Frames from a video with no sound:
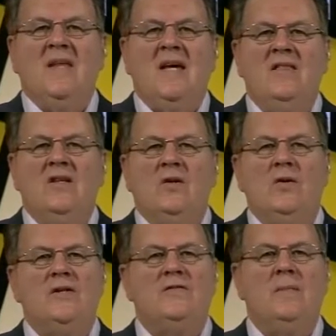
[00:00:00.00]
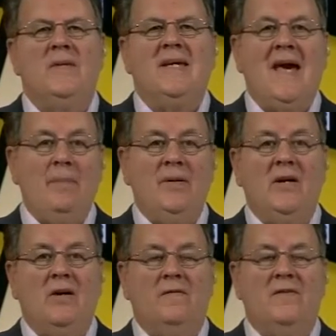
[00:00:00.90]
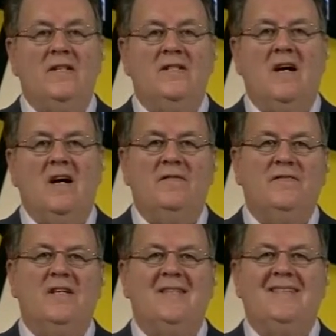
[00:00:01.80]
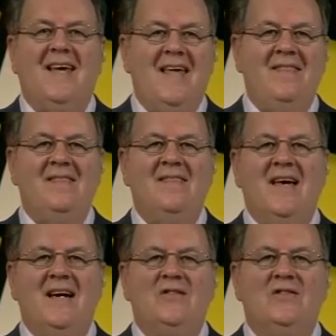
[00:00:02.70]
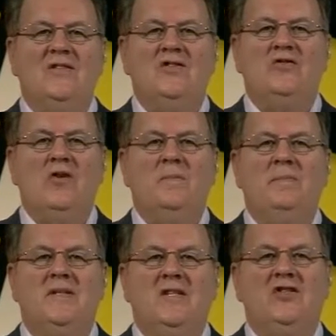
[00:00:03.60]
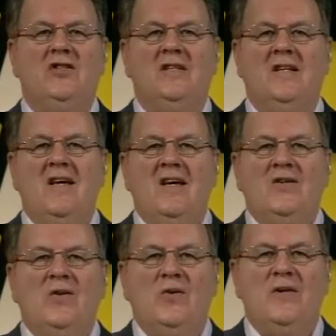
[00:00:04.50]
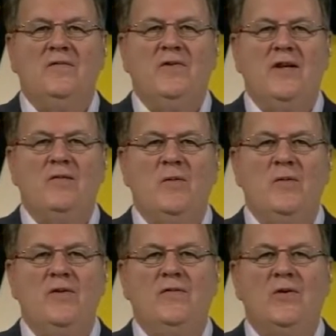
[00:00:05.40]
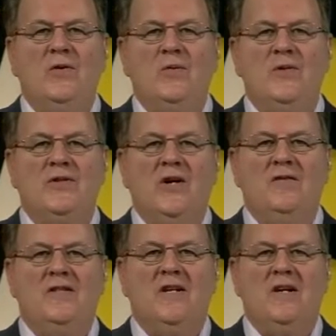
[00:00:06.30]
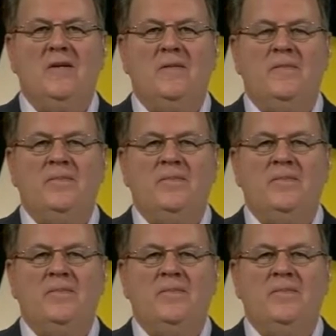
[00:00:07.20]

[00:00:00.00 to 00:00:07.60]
in the Lords from the Cabinet Office after 10,000-strong petition calling for their removal was overturned.